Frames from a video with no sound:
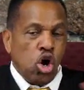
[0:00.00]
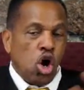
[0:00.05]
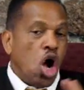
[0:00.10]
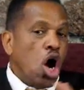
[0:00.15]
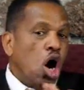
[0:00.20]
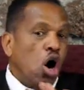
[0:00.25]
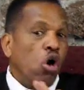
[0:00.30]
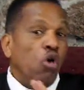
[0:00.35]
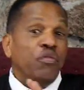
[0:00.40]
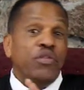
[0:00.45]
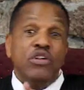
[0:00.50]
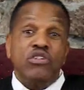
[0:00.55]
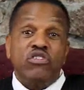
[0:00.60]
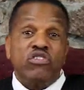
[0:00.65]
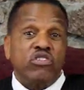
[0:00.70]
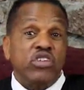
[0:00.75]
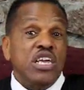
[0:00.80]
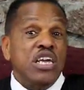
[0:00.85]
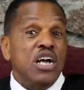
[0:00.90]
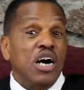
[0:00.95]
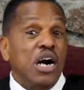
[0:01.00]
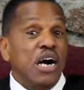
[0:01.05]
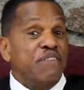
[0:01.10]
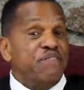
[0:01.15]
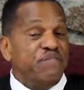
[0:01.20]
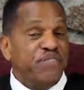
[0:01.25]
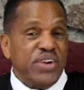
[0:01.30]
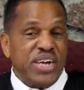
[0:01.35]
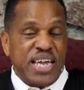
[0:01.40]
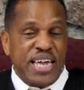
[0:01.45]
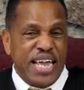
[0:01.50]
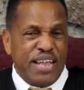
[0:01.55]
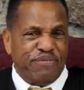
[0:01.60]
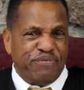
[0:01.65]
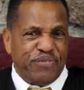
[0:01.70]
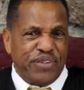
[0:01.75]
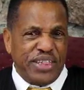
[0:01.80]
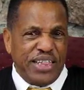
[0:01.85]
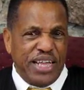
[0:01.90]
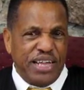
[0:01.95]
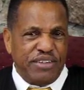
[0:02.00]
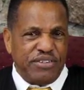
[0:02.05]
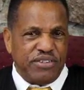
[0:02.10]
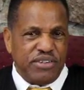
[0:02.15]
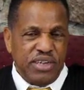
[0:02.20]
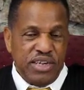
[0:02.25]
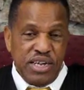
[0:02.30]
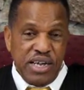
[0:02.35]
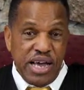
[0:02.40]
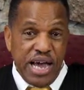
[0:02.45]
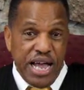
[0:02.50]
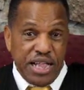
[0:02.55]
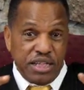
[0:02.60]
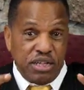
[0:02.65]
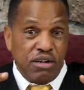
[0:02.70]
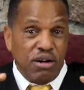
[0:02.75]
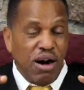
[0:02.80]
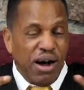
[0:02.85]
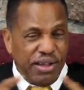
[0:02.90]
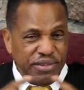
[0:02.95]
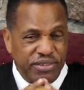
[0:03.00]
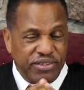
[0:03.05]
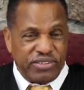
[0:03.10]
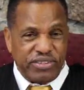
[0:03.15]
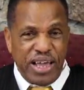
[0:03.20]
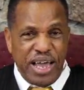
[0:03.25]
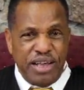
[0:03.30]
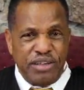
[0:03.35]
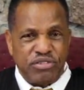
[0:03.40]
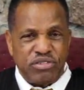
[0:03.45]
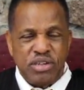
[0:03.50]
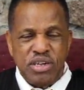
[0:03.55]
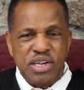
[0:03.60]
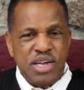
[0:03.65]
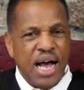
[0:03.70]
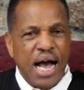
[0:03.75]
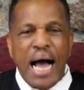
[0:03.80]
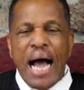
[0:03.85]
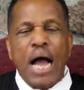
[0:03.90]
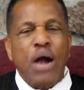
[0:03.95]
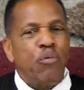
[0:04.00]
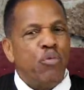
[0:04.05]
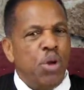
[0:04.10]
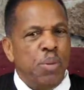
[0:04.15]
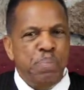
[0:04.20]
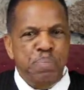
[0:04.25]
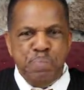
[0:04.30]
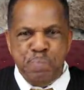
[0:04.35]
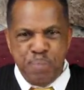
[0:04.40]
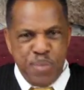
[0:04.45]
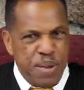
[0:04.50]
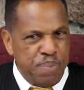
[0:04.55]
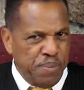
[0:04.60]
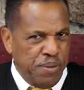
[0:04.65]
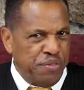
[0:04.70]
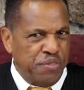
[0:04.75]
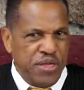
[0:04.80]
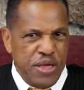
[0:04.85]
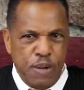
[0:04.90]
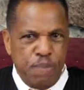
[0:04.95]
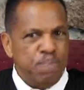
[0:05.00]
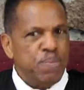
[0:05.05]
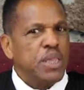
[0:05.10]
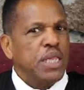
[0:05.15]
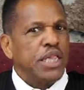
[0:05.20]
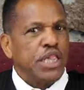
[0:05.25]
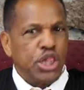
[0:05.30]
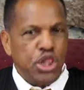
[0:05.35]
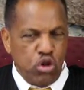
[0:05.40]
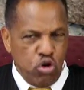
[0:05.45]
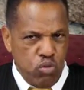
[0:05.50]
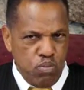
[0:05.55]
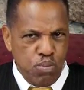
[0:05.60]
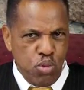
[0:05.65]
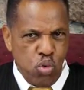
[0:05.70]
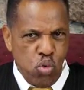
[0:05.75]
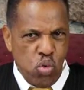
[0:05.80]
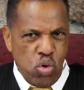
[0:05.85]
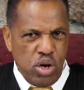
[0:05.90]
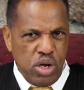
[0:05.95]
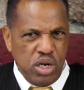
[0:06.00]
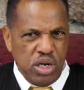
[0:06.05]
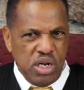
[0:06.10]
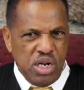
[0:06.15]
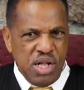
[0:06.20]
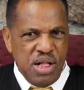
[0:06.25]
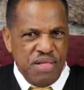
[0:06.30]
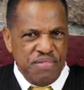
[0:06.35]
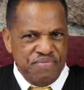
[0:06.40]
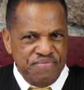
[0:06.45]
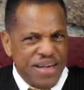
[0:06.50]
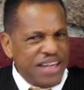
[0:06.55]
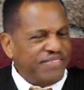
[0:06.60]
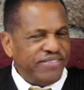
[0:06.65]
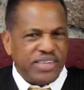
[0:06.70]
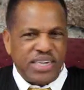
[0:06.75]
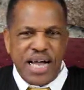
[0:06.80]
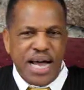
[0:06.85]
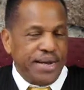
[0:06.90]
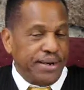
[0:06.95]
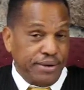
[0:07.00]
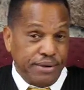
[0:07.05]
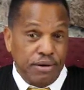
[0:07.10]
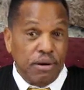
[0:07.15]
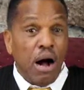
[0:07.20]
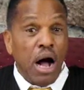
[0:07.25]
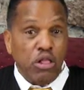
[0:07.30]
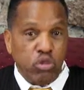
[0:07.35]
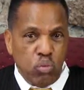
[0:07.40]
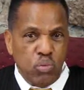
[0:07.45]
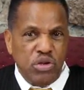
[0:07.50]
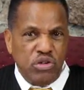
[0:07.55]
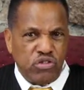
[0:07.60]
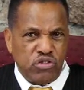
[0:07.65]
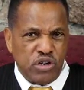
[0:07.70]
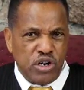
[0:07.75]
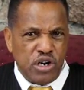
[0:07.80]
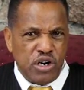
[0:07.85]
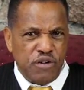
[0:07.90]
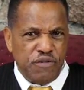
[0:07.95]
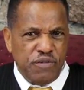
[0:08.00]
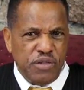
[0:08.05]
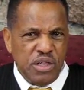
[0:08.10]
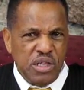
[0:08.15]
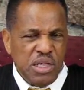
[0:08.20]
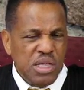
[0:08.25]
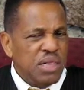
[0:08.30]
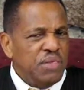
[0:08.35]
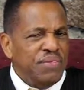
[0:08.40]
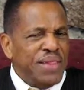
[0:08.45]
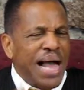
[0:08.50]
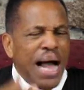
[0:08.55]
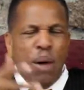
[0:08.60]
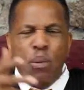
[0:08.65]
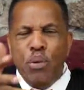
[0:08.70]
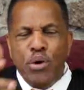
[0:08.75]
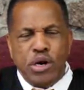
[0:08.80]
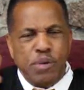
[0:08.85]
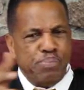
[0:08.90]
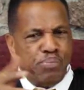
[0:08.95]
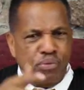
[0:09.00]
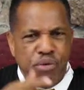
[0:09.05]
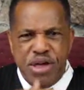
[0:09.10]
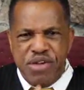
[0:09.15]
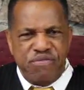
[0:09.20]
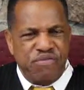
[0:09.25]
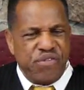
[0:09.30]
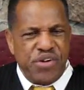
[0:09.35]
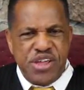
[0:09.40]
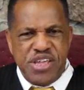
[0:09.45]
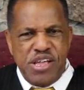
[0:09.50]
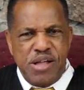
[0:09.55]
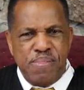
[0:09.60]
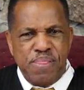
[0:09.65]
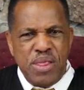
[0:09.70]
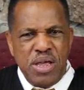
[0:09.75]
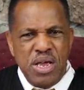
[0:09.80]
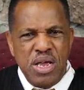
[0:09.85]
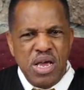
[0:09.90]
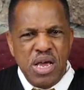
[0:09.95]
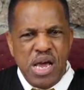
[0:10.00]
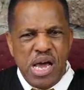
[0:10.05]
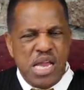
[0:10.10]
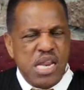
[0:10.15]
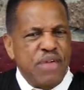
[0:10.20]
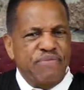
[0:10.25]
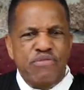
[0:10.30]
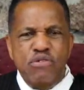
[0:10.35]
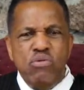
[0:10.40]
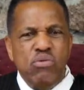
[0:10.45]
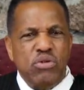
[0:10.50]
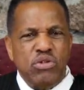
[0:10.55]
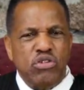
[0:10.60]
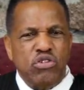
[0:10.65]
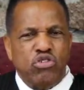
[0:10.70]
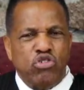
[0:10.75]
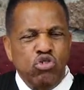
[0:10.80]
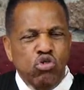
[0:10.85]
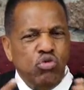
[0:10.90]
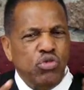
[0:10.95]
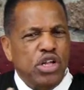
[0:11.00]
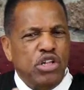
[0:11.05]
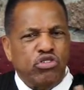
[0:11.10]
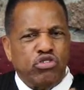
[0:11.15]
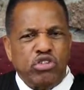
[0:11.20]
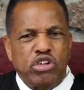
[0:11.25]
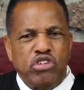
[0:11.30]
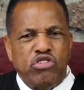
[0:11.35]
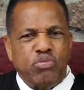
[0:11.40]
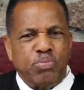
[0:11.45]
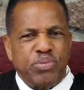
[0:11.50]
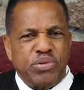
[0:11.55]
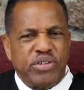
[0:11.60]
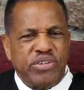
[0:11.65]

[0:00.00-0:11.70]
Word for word: called the sea of forgetfulness. And God says, I remember them no more. That's the kind of God we serve. Now, I want to pray for you. And if you tuned into this